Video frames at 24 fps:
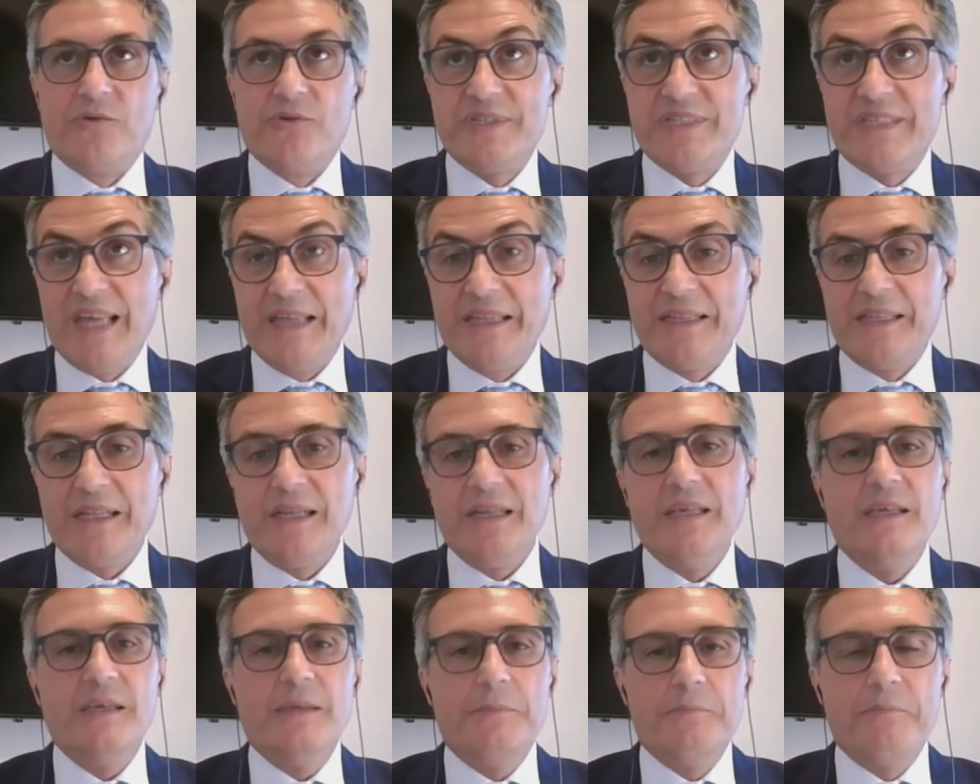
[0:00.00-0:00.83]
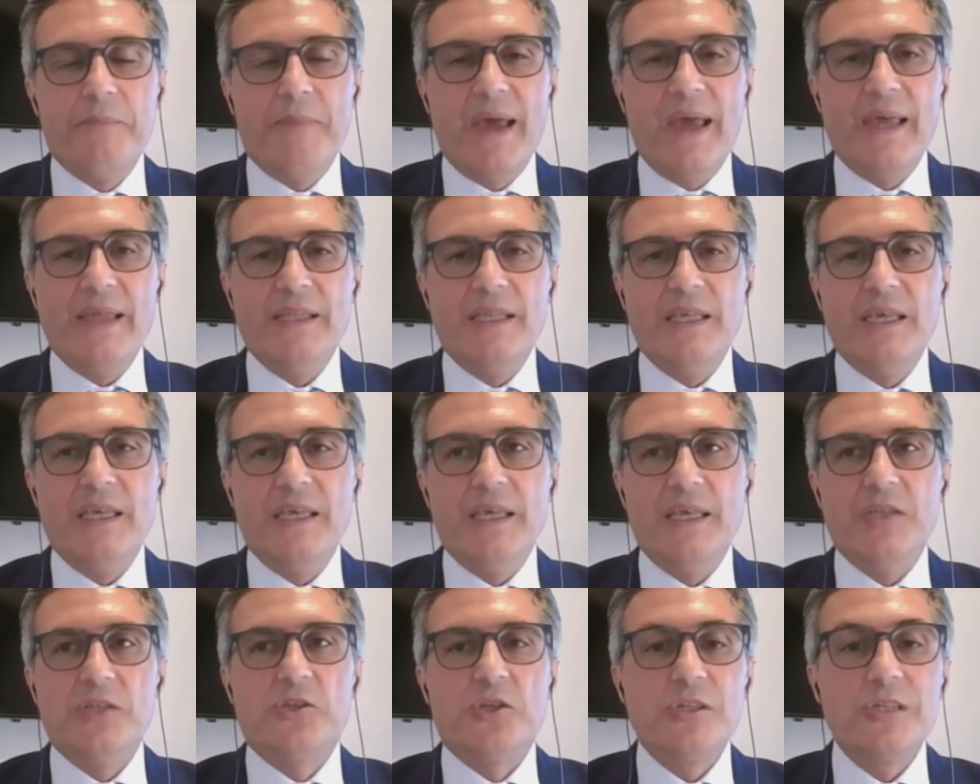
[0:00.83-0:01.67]
Recently,
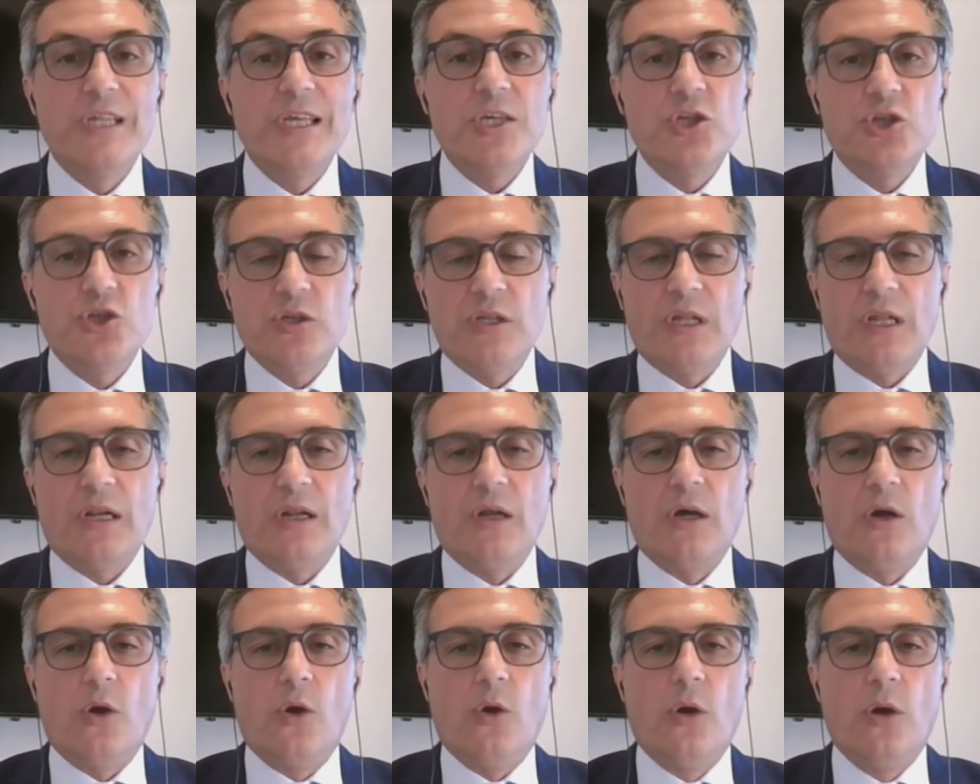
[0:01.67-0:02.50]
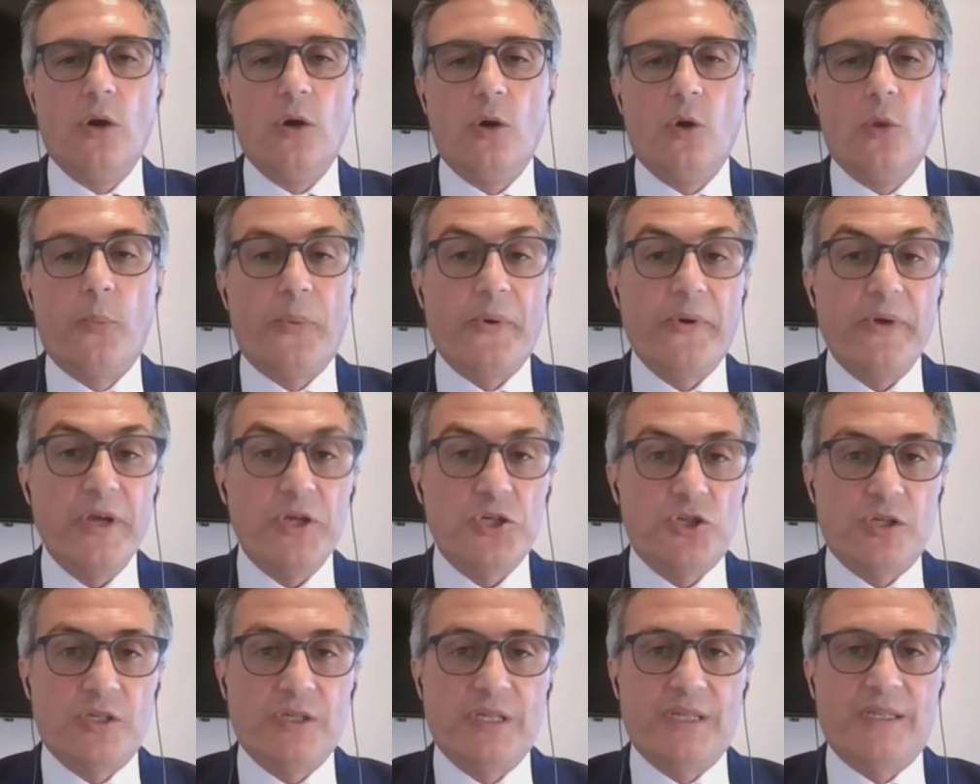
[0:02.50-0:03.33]
many international
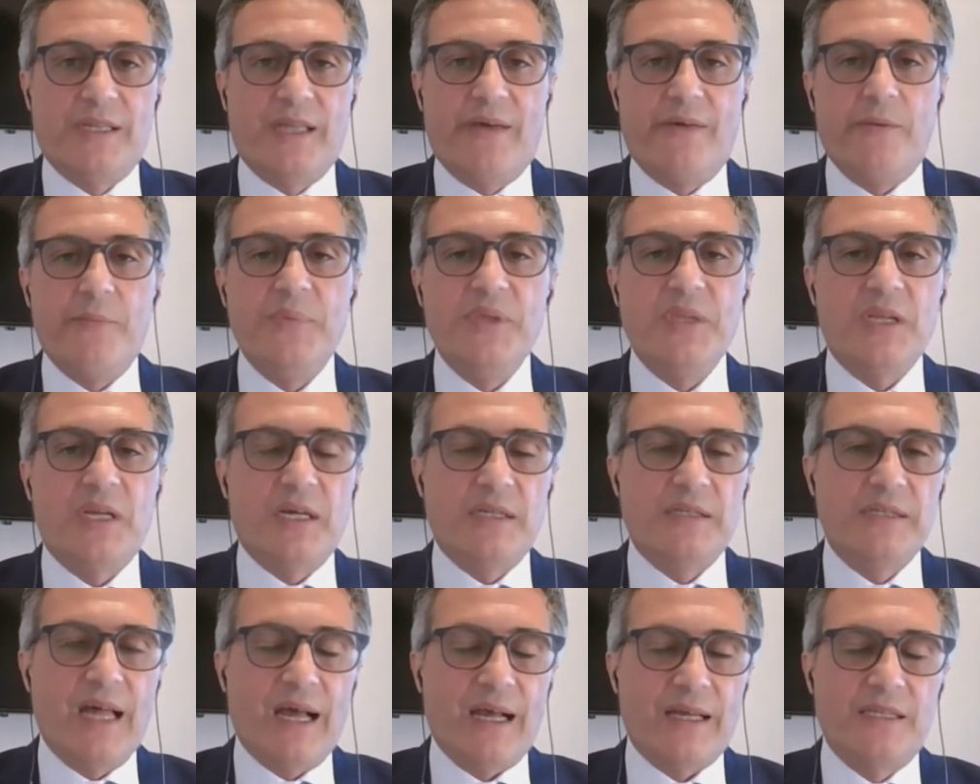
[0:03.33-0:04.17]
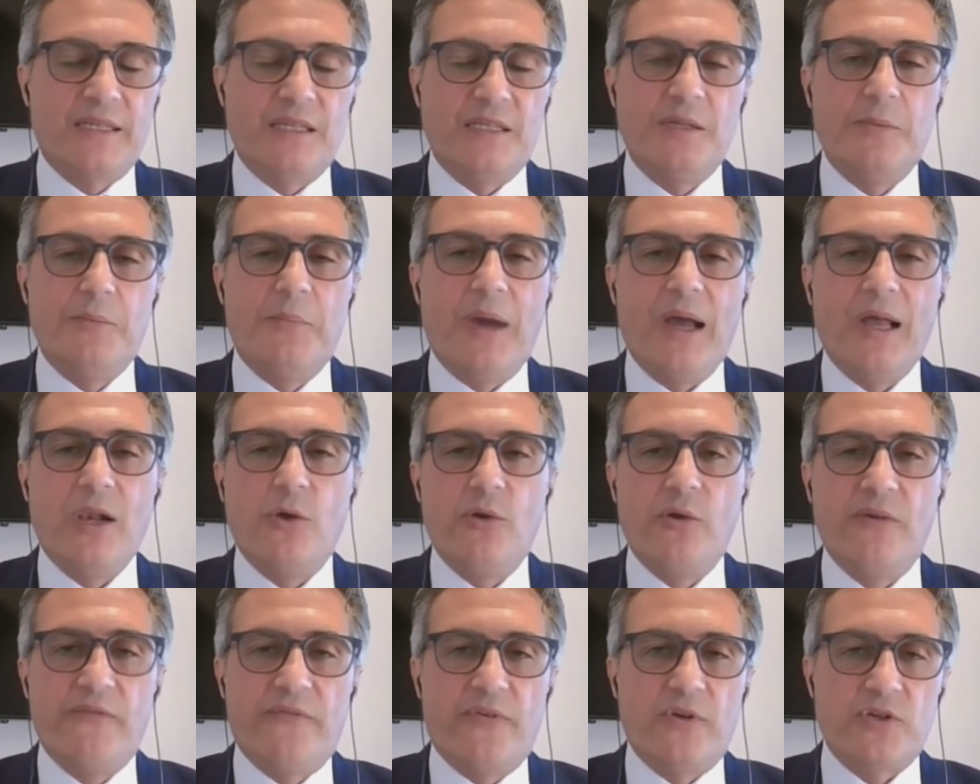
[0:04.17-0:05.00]
operations that have been conducted by
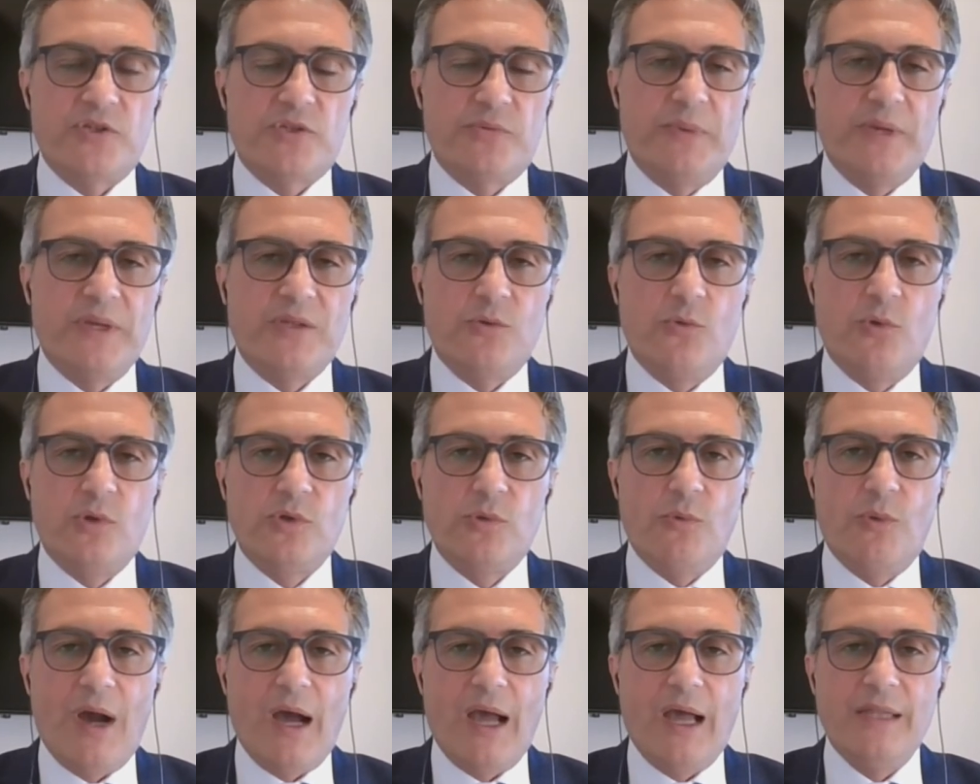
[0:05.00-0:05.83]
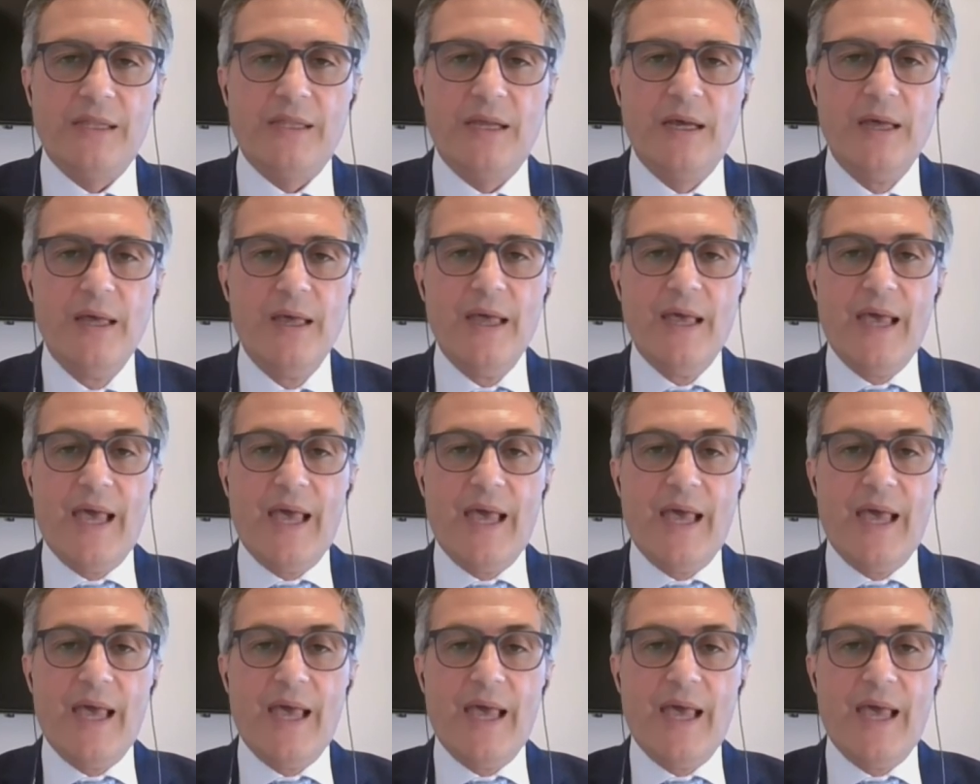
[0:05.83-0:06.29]
law enforcement worldwide